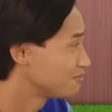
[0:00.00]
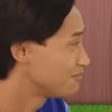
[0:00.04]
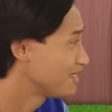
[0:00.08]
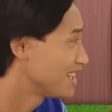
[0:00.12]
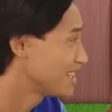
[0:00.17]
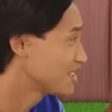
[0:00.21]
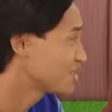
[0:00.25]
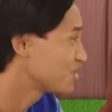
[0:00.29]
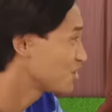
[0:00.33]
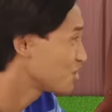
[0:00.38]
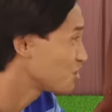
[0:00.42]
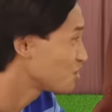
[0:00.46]

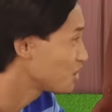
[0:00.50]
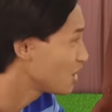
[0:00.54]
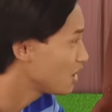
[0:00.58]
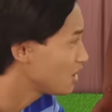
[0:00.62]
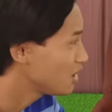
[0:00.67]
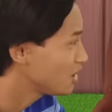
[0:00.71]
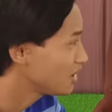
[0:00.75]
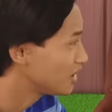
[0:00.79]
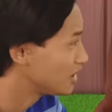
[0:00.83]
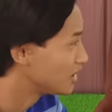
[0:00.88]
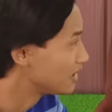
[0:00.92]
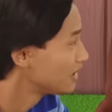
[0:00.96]
Not so
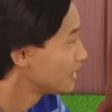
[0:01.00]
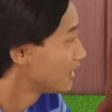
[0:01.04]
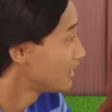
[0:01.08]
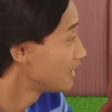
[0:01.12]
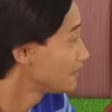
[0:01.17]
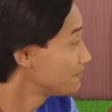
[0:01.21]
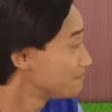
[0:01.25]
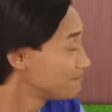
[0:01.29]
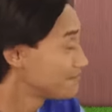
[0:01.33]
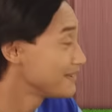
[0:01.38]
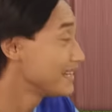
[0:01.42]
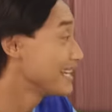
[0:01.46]
good.
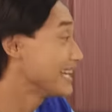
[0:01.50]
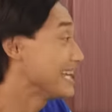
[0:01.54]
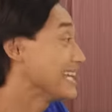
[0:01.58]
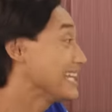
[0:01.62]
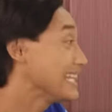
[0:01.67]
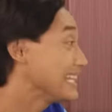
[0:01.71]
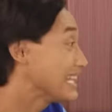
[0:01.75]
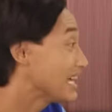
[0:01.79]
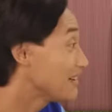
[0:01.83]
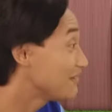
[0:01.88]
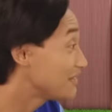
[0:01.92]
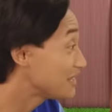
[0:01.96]

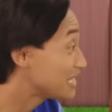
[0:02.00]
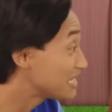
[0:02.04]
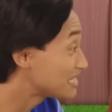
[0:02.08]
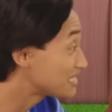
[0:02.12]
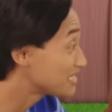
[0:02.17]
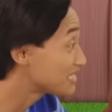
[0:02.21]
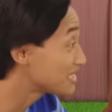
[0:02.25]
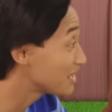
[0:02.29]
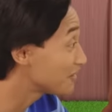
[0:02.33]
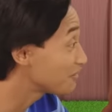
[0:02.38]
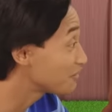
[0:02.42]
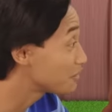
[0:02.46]
He left
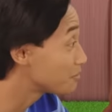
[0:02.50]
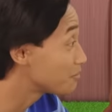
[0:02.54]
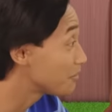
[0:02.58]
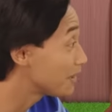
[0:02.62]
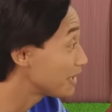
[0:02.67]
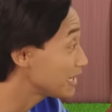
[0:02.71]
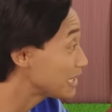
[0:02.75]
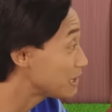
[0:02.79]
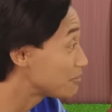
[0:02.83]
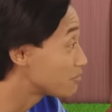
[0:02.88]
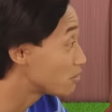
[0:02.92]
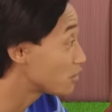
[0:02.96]
his stuffed
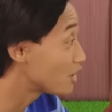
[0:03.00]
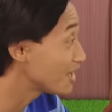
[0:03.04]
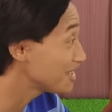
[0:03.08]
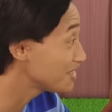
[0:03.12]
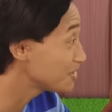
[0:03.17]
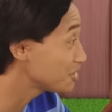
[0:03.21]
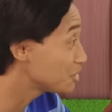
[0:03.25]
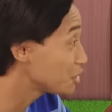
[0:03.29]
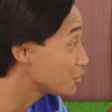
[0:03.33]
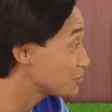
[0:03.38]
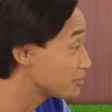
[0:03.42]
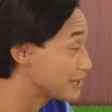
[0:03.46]
bunny
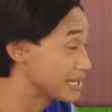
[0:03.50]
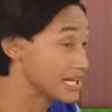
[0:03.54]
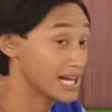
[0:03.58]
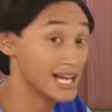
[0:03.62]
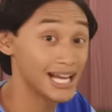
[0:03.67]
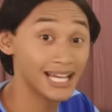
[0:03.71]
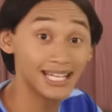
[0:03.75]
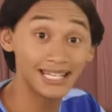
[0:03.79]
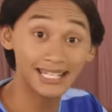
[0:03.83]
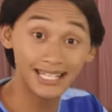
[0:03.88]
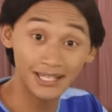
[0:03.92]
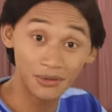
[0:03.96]
Presto
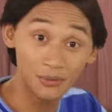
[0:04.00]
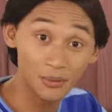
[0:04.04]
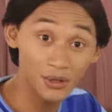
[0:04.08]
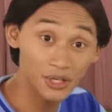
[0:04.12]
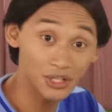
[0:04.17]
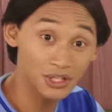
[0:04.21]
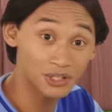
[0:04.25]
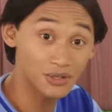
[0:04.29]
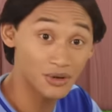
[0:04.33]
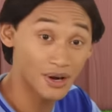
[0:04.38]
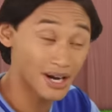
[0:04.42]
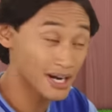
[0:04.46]
behind and
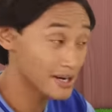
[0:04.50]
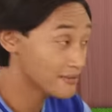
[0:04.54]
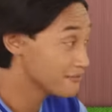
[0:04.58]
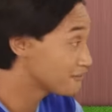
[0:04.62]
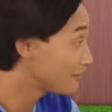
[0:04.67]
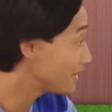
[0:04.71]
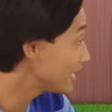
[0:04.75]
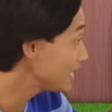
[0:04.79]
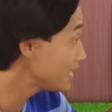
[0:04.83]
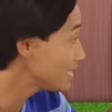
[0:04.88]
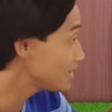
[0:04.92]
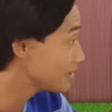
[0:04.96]
we're trying to
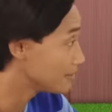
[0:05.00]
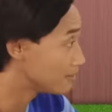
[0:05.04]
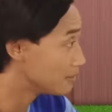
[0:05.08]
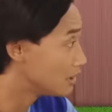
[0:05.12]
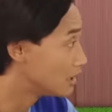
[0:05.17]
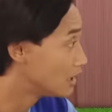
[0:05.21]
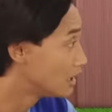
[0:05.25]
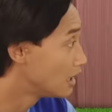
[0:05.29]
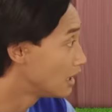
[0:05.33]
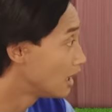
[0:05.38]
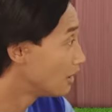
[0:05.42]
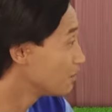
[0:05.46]
find
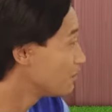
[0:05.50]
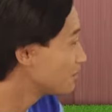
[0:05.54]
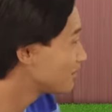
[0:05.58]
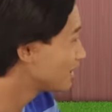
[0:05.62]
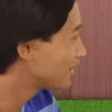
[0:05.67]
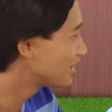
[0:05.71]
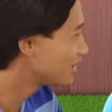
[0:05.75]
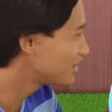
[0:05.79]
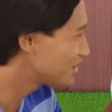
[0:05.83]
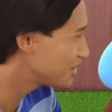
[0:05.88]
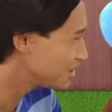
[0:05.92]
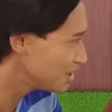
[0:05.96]
him.
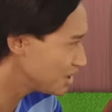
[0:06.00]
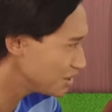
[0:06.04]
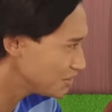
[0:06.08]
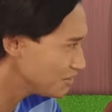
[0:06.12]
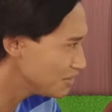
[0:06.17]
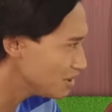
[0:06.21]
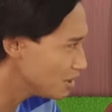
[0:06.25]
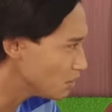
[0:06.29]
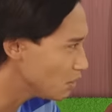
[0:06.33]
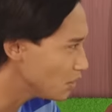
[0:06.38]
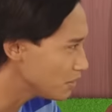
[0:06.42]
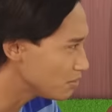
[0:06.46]
Do
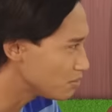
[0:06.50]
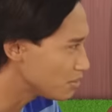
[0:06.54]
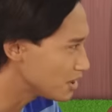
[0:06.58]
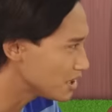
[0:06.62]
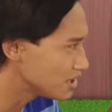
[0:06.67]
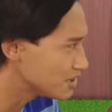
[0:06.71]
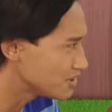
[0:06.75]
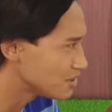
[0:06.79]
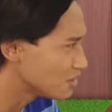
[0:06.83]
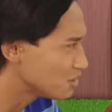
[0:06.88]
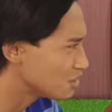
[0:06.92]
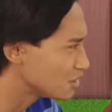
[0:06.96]
you know what
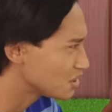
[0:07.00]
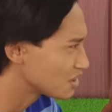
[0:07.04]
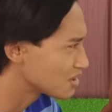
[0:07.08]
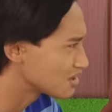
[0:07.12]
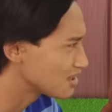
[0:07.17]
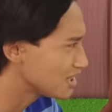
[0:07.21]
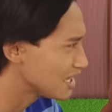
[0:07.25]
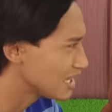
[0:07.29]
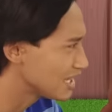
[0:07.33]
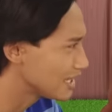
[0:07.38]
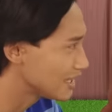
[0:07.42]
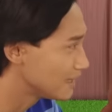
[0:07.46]
Presto
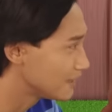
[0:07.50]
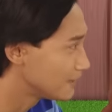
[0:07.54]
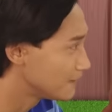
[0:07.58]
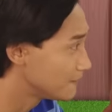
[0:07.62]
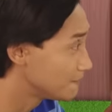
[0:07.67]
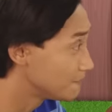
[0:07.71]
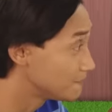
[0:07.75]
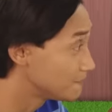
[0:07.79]
looks like?